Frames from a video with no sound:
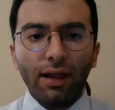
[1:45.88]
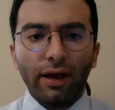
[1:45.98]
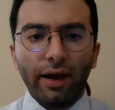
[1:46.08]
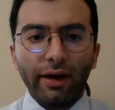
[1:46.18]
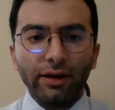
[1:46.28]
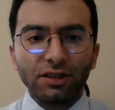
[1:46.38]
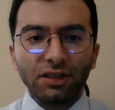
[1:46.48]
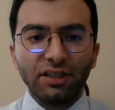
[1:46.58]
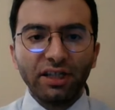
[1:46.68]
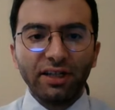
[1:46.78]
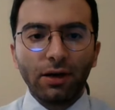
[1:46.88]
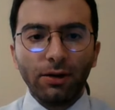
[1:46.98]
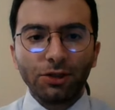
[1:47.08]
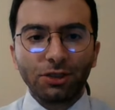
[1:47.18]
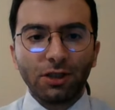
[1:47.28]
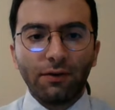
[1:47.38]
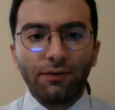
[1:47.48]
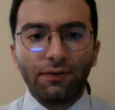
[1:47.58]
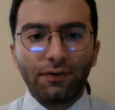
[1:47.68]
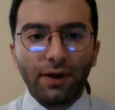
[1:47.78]
uh, it's indeed a question of uh,
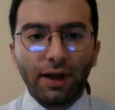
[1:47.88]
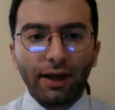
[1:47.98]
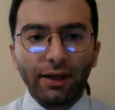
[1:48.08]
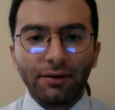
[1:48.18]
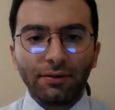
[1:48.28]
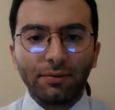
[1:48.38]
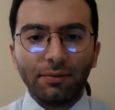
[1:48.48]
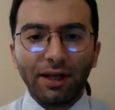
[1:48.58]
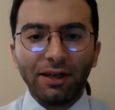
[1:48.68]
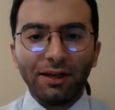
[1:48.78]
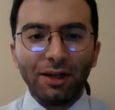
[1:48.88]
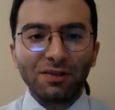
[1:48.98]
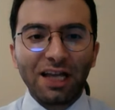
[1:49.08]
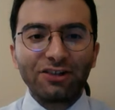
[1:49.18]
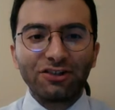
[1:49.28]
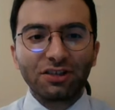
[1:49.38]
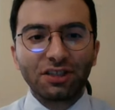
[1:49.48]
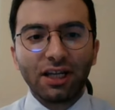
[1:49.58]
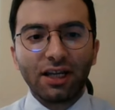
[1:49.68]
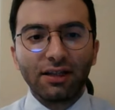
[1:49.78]
many news agency
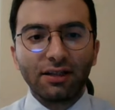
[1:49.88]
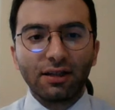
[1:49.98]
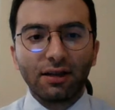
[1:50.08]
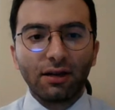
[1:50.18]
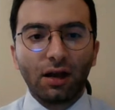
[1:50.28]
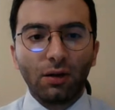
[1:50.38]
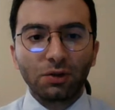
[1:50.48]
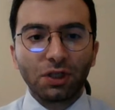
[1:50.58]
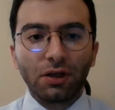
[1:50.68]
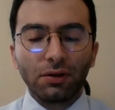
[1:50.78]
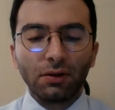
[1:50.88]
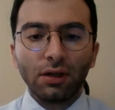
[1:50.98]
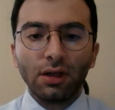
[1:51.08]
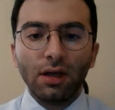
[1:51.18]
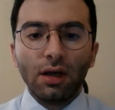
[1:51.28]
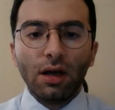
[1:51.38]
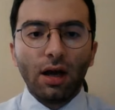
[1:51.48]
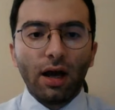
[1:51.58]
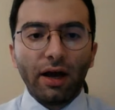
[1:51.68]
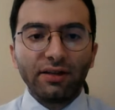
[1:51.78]
and uh, also
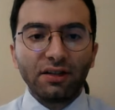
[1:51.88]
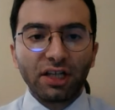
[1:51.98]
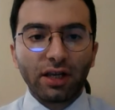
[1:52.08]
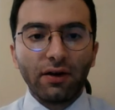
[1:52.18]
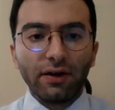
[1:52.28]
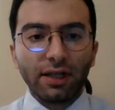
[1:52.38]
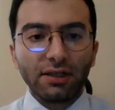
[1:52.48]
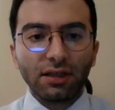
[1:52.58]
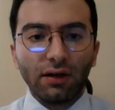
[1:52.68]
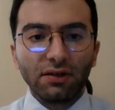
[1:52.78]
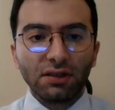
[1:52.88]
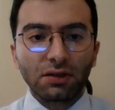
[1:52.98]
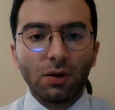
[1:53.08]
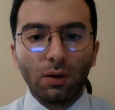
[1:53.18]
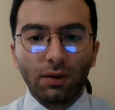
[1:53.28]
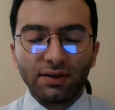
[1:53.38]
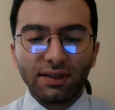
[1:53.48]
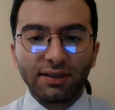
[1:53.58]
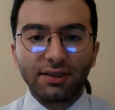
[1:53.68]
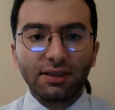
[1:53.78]
uh, the security studies scholar
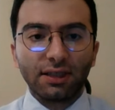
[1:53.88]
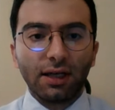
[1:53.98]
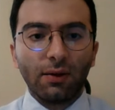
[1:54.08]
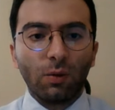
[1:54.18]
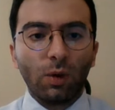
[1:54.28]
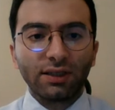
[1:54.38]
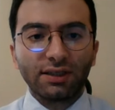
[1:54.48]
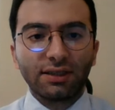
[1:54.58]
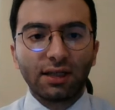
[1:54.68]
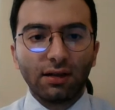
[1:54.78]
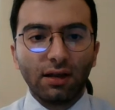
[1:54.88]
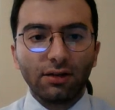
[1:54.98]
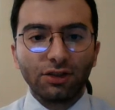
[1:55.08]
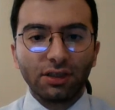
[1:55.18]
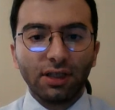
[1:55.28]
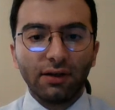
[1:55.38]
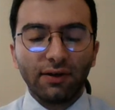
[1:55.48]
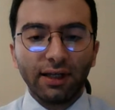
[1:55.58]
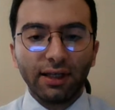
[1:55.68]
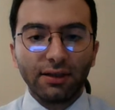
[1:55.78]
that uh, what technology the
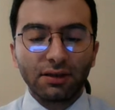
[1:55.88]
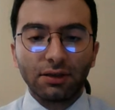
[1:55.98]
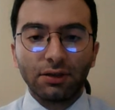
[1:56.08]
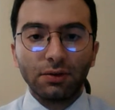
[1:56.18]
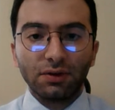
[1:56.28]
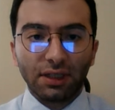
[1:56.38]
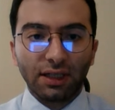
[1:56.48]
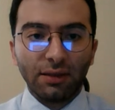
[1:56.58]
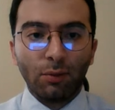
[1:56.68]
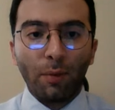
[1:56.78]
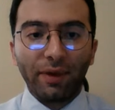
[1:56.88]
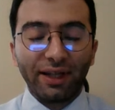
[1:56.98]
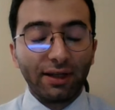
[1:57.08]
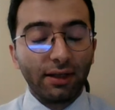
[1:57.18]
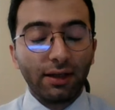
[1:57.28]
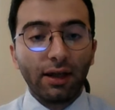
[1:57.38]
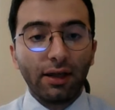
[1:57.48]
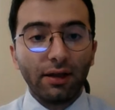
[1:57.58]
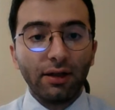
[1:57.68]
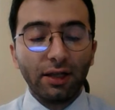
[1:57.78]
Iranians are using at the moment, and
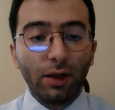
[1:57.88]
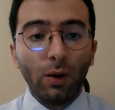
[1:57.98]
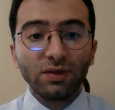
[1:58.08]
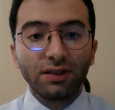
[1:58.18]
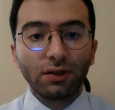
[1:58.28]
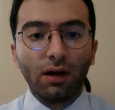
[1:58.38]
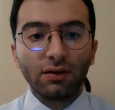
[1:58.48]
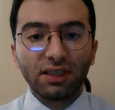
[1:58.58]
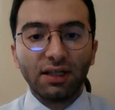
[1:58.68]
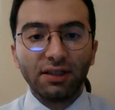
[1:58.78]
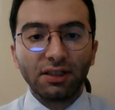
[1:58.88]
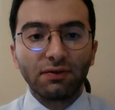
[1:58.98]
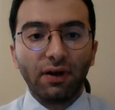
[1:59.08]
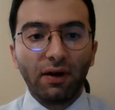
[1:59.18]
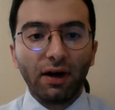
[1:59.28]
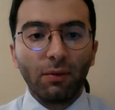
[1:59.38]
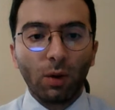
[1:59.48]
in order to answer this very vital